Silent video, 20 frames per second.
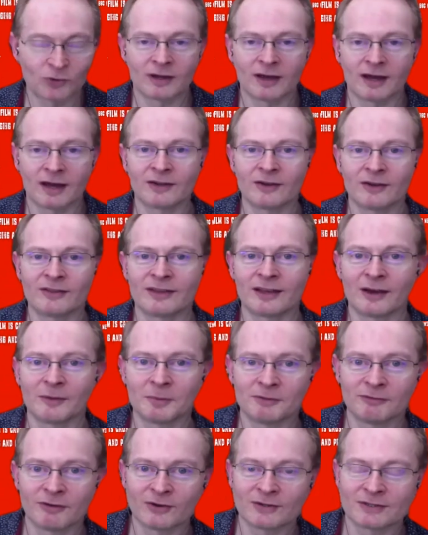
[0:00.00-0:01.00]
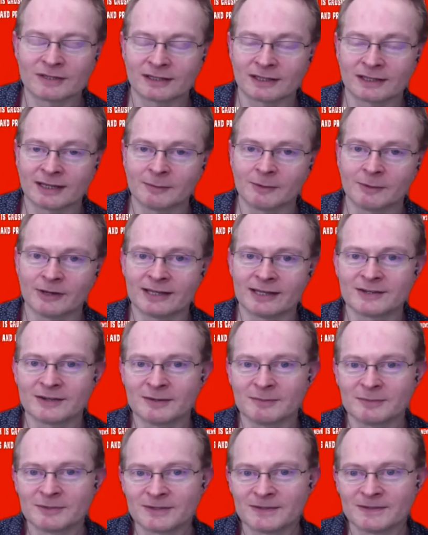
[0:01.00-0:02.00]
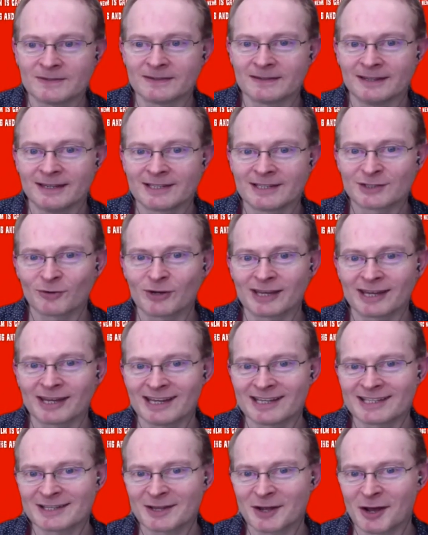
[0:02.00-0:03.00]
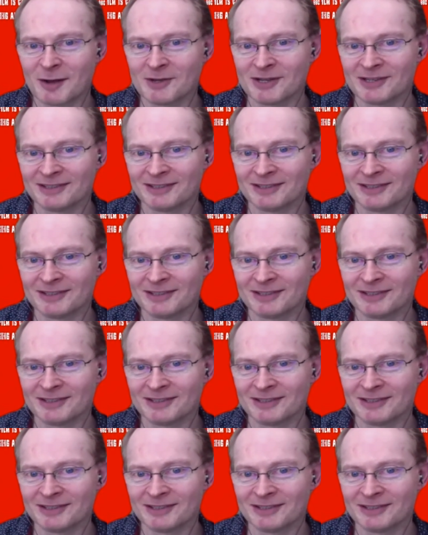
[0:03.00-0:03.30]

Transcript: I don't think I'll be voting Labour anytime soon. Sorry, Keir Starmer.